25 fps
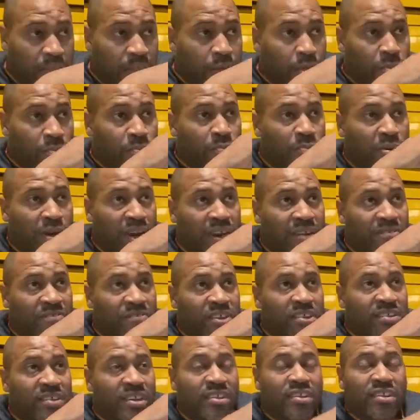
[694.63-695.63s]
but
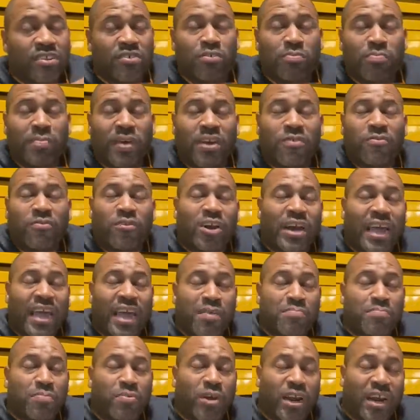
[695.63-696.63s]
since it's made for an
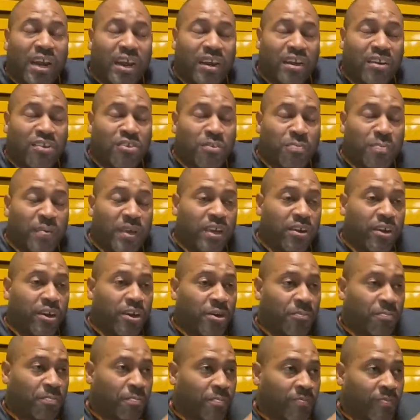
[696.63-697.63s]
8.8-inch speaker,
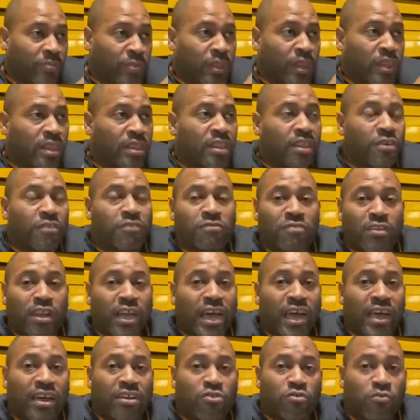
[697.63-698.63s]
the
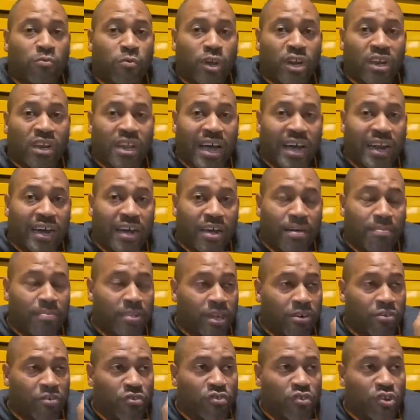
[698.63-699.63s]
flange wouldn't line up, and
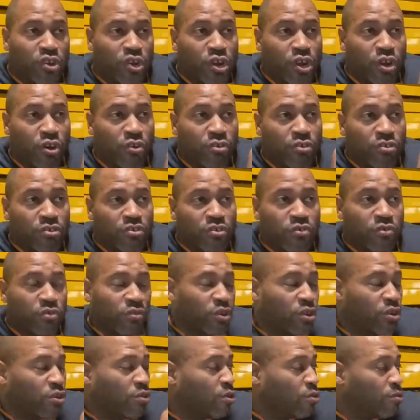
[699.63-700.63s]
there was no
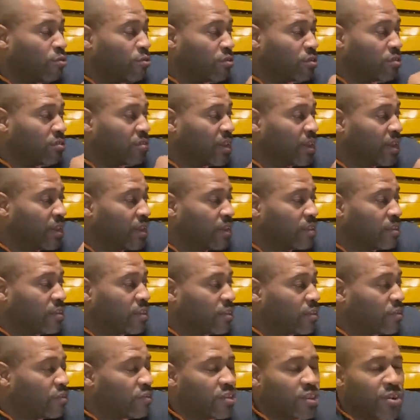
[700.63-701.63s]
holes.
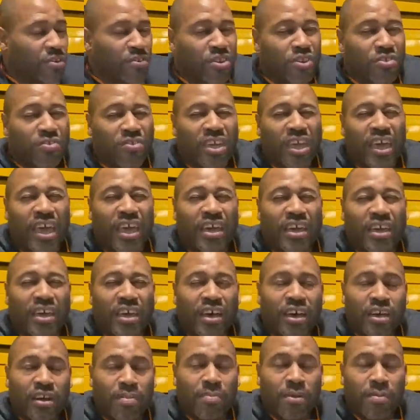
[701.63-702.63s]
It
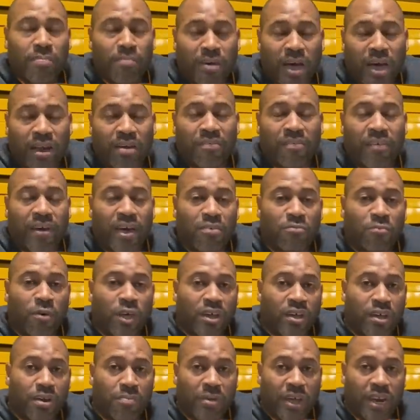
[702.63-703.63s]
could have been modified. We
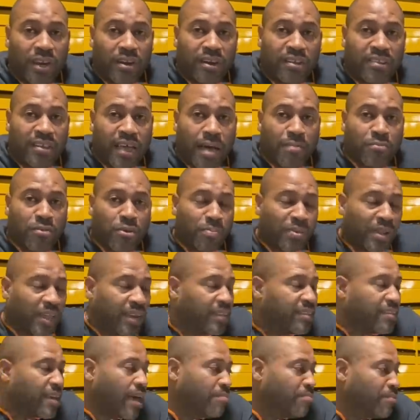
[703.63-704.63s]
could have made an adapter plate
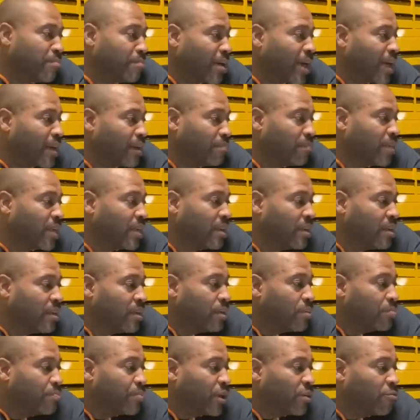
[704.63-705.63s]
top and bottom,
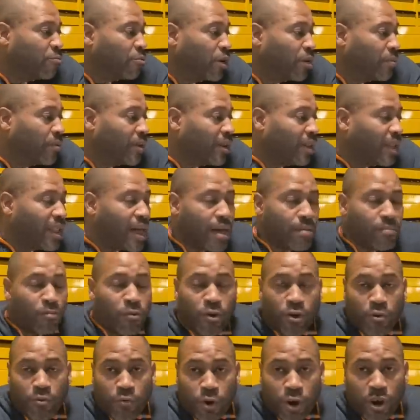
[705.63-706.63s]
but it would have been a lot
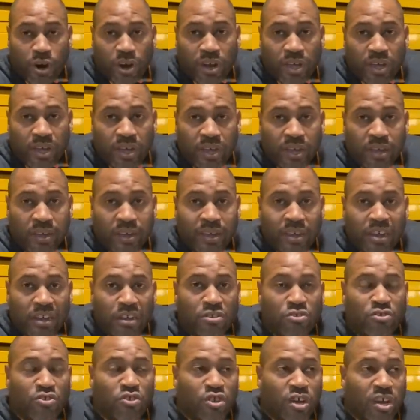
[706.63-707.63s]
more work
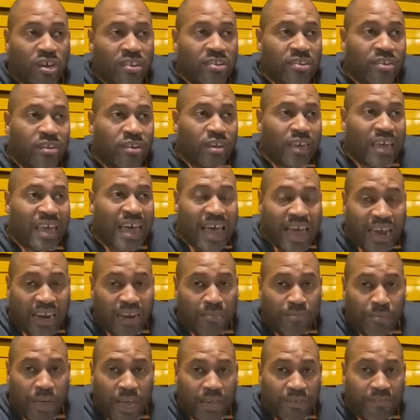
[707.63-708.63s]
just to kind of
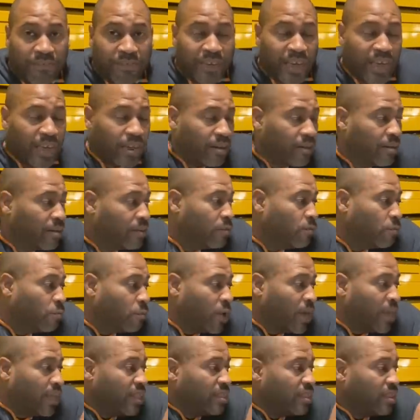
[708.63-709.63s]
make it fit
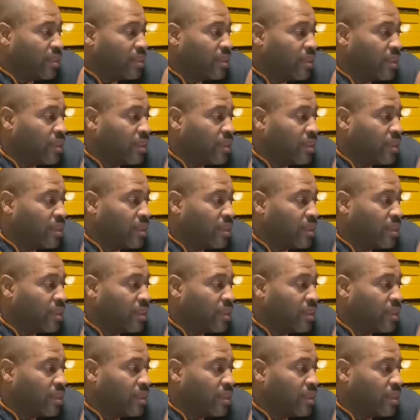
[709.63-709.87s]
when